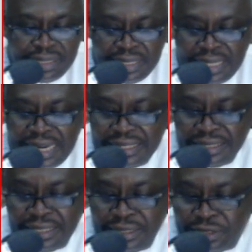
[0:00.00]
Like
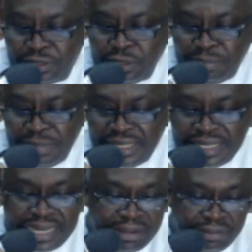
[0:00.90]
the
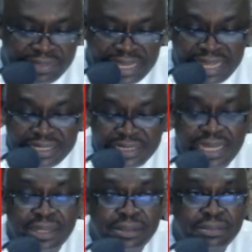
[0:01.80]
submitter of the answer,